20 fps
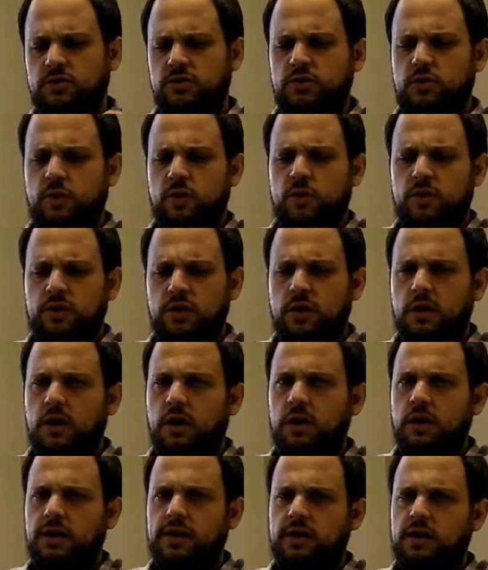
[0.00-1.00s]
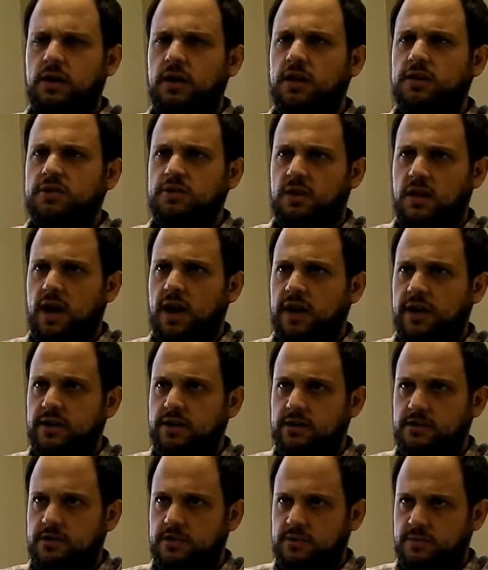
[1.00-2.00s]
are doing what they're calling cluster
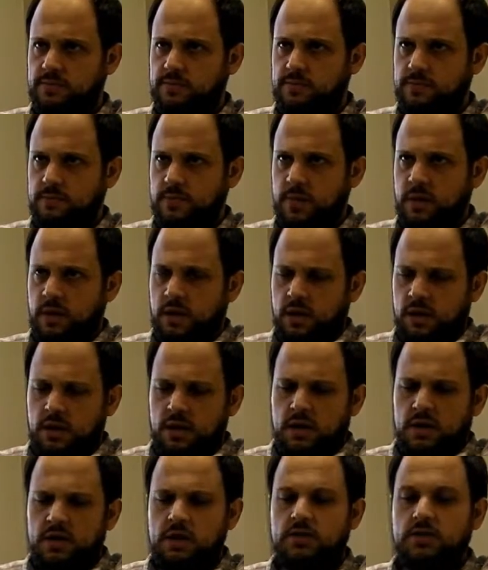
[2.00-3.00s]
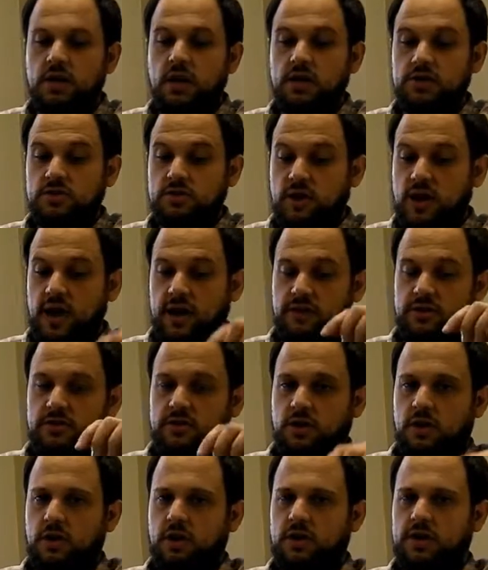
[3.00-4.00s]
hires. These cluster hires
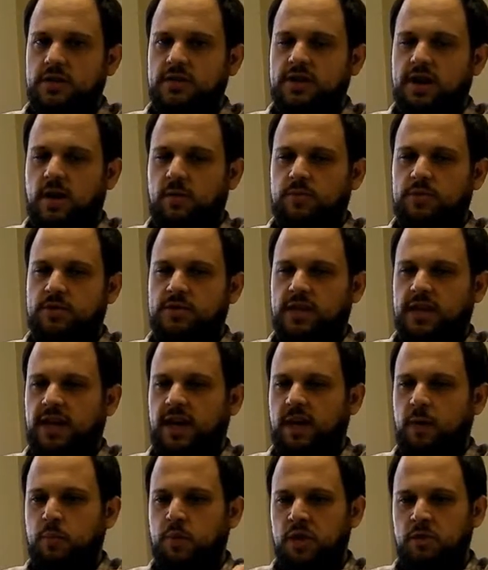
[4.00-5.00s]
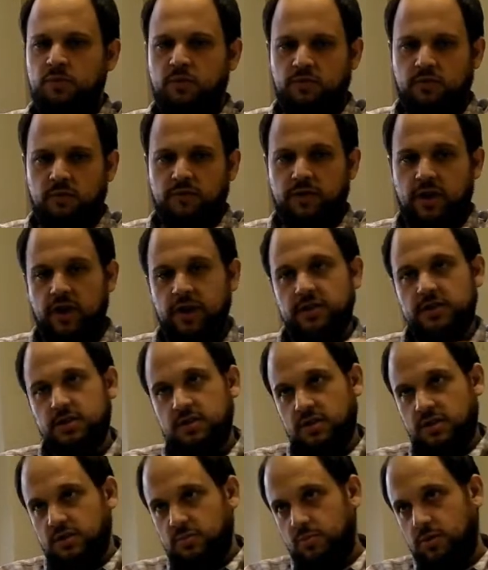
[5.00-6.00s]
are an attempt to get people from various
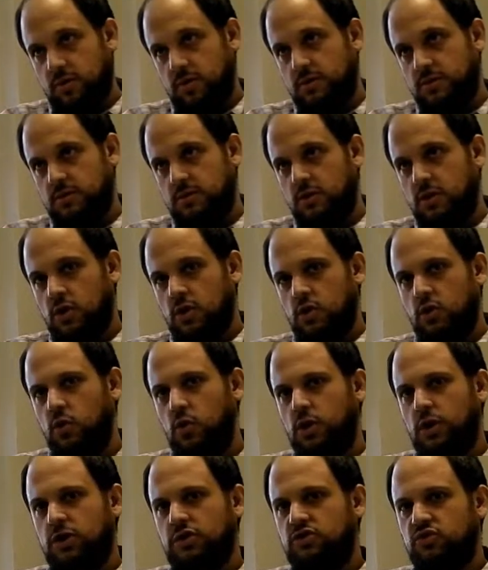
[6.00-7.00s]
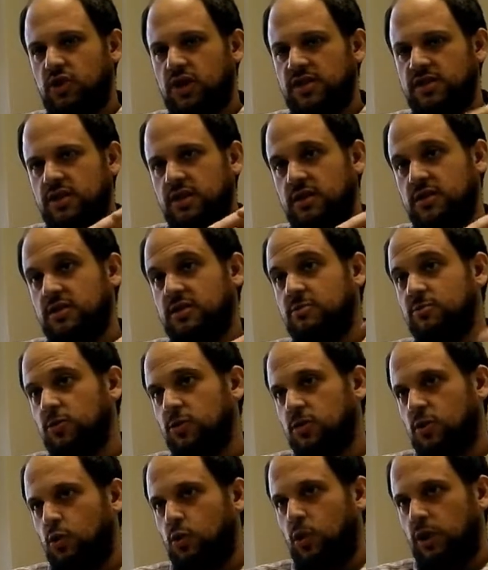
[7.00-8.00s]
disciplines who are addressing a
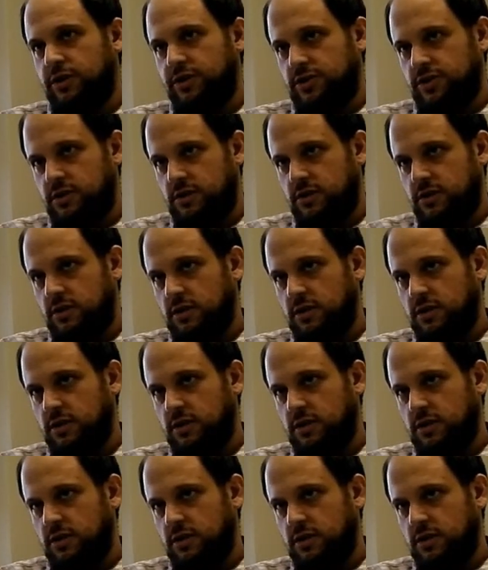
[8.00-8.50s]
similar question